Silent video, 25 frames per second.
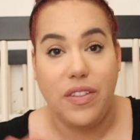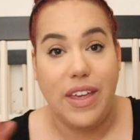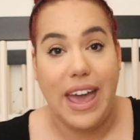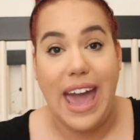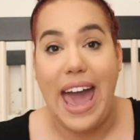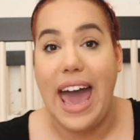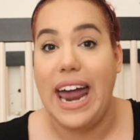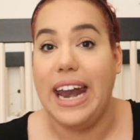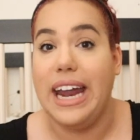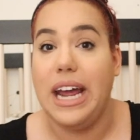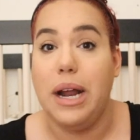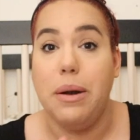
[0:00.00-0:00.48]
They
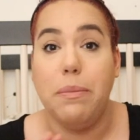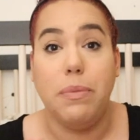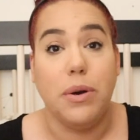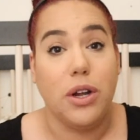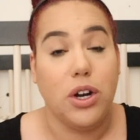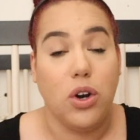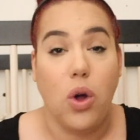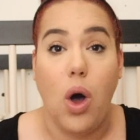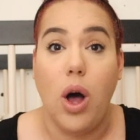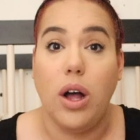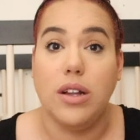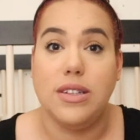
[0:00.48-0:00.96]
edit and
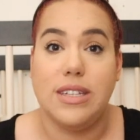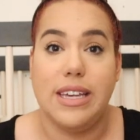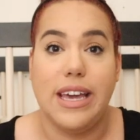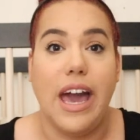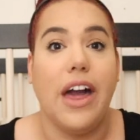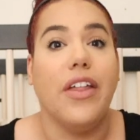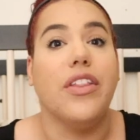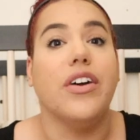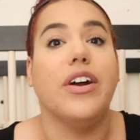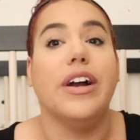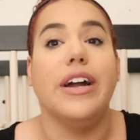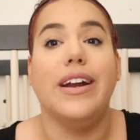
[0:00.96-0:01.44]
put it all
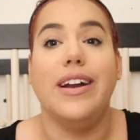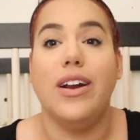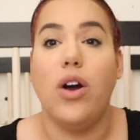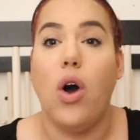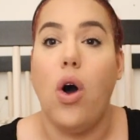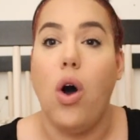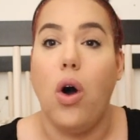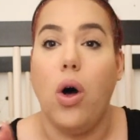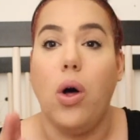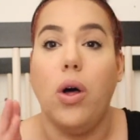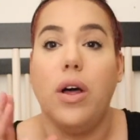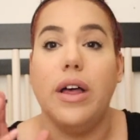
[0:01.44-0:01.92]
together, and it
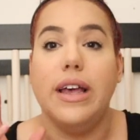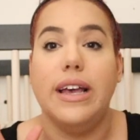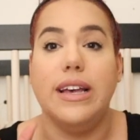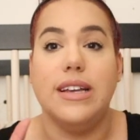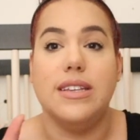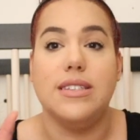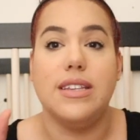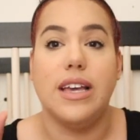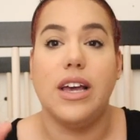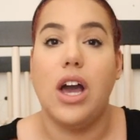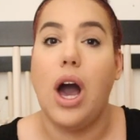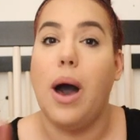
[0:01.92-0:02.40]
all
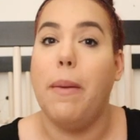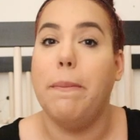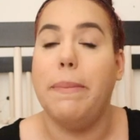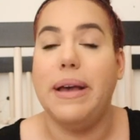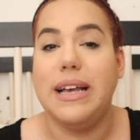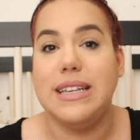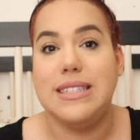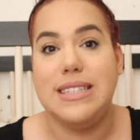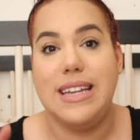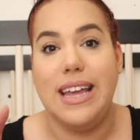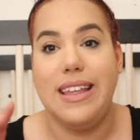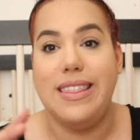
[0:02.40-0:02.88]
is
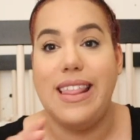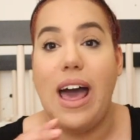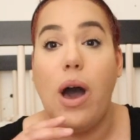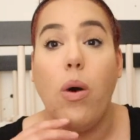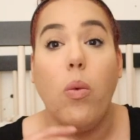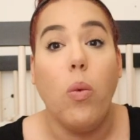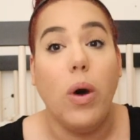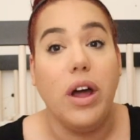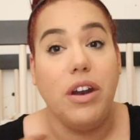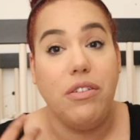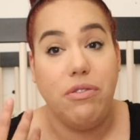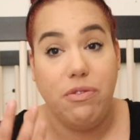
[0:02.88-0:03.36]
encompassed in
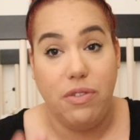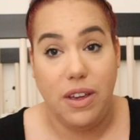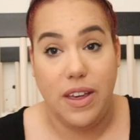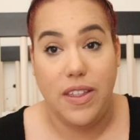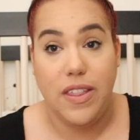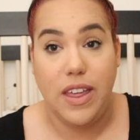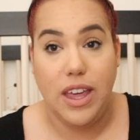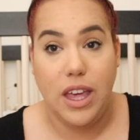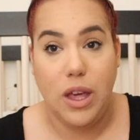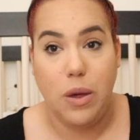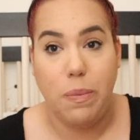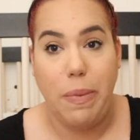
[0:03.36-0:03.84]
that one fee
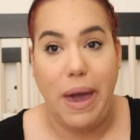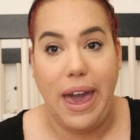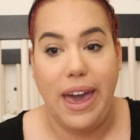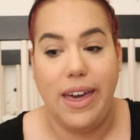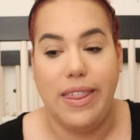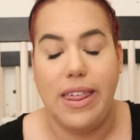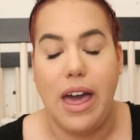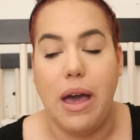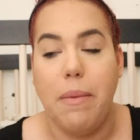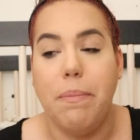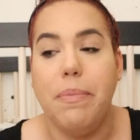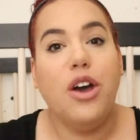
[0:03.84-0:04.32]
that you
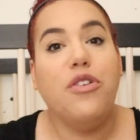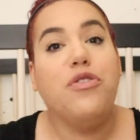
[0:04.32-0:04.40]
pay them.